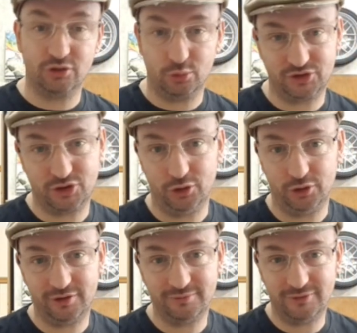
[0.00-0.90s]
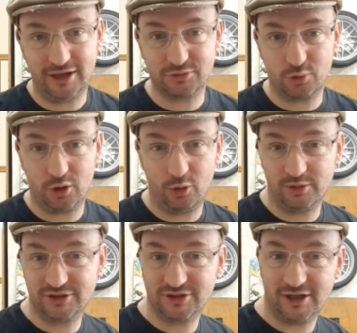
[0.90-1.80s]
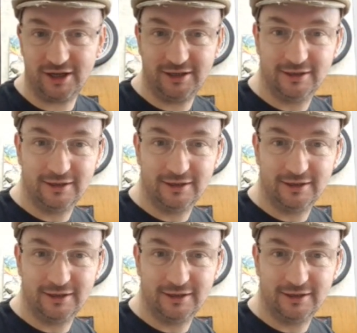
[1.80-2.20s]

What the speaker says: always good, that's what I always say.